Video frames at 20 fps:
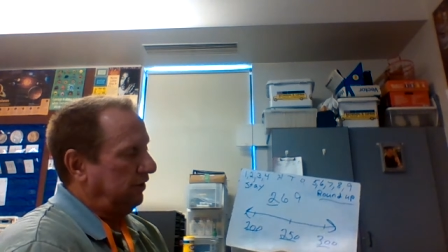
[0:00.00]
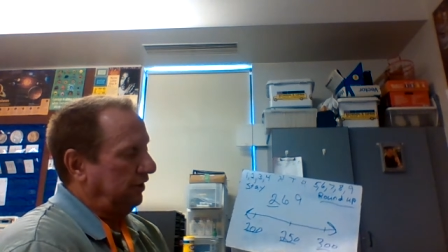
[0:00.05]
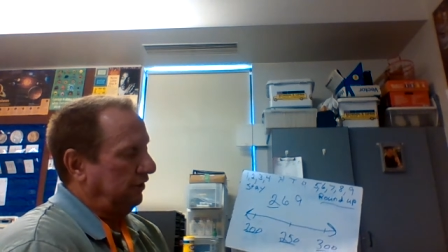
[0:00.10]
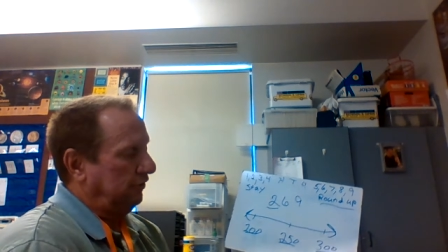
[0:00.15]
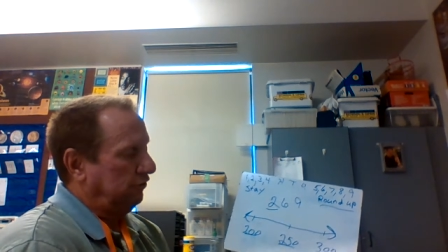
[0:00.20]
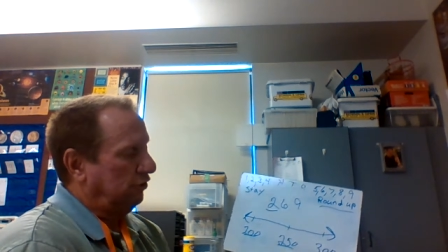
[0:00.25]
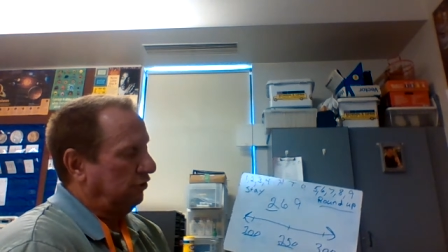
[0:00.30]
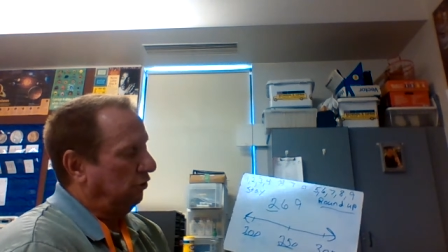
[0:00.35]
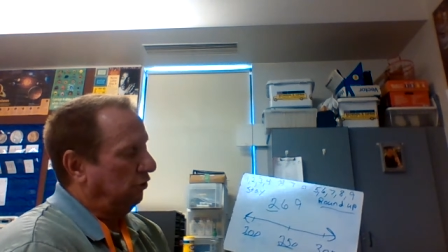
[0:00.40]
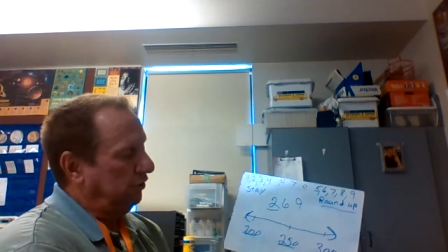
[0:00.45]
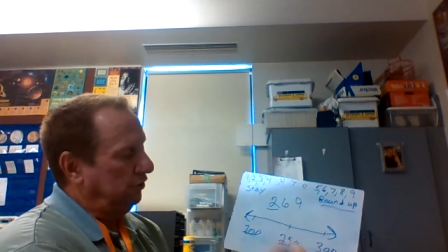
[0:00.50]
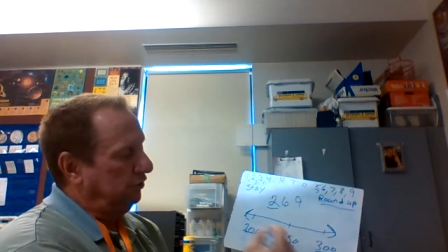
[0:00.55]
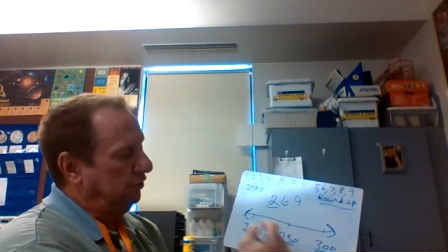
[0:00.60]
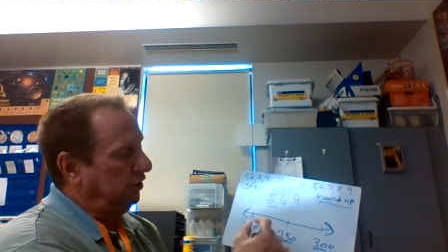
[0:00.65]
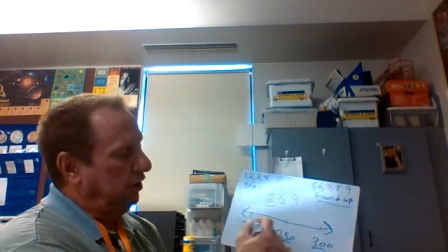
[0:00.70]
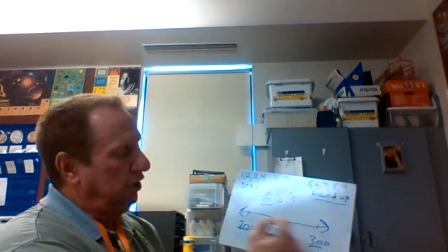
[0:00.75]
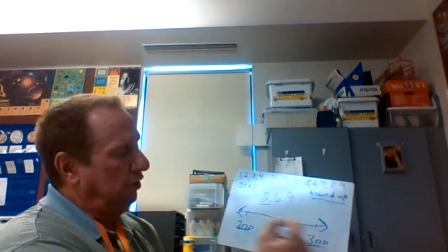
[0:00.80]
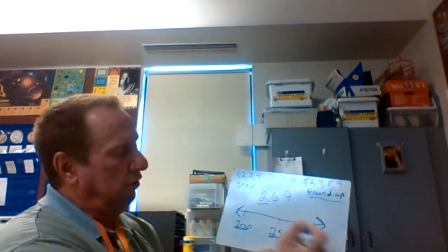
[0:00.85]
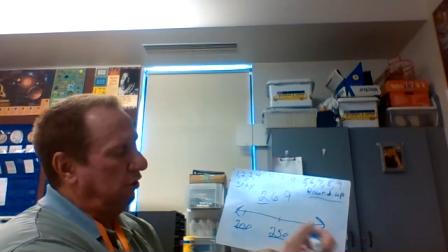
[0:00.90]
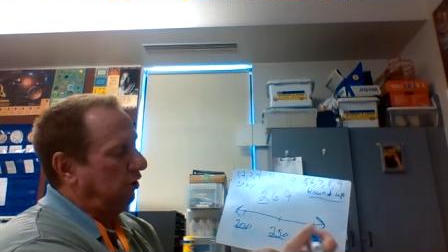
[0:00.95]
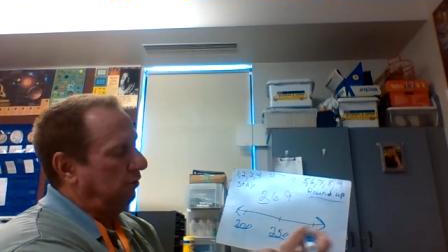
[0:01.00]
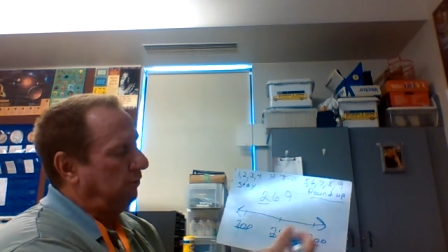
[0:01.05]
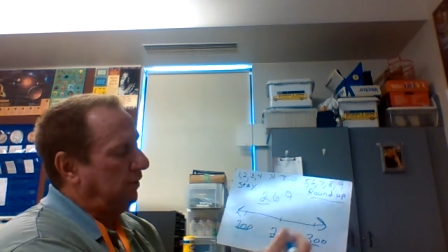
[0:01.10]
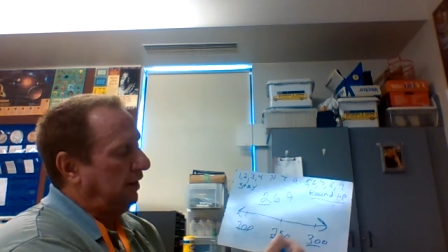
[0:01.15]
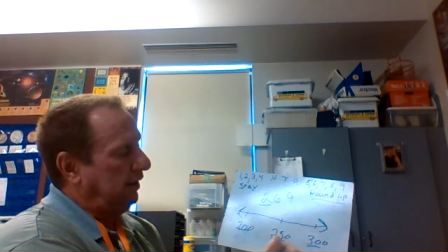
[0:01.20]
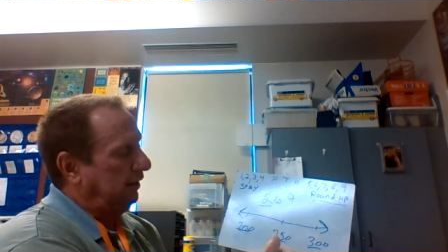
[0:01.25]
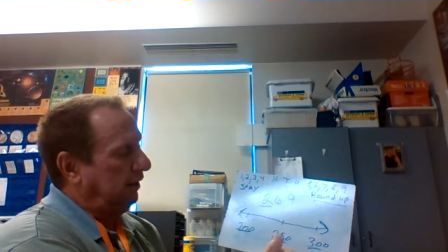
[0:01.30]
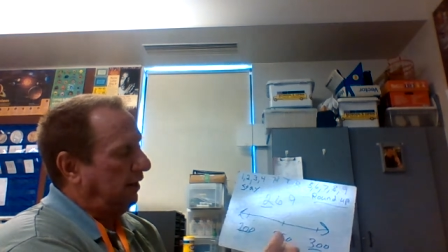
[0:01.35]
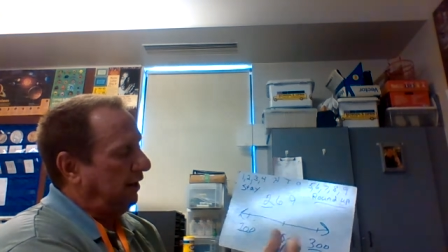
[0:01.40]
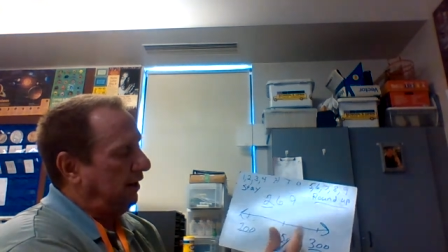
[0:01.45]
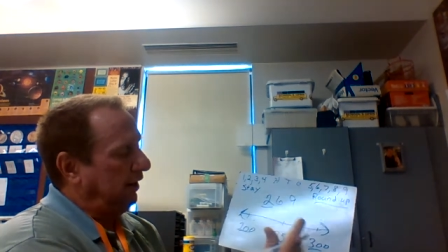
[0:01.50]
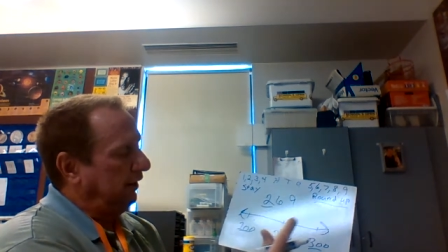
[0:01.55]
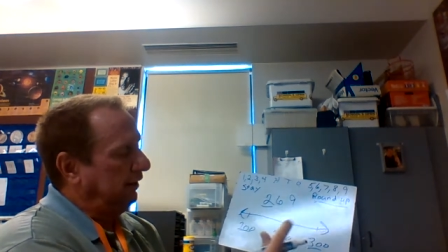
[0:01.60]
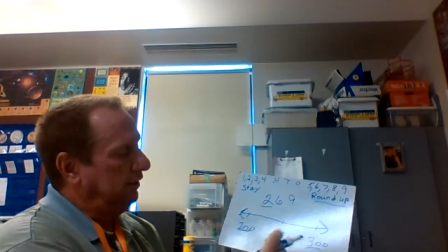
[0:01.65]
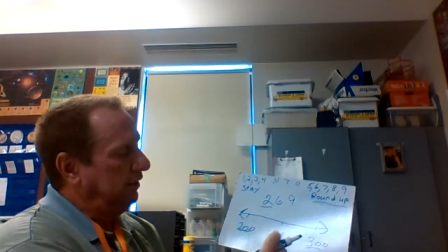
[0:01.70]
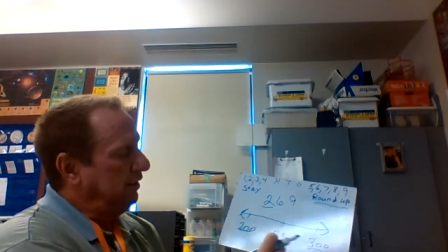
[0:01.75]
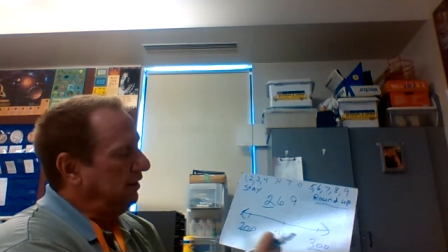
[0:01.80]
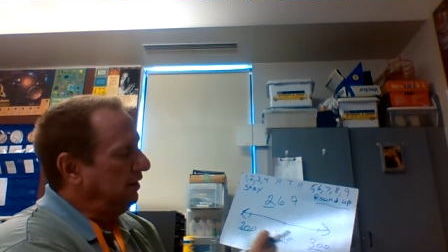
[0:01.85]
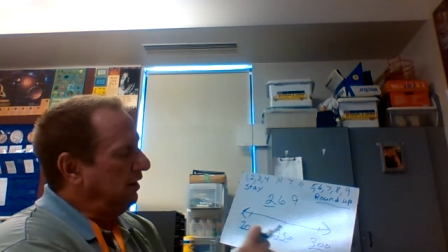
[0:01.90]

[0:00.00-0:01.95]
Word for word: is going to go on my line.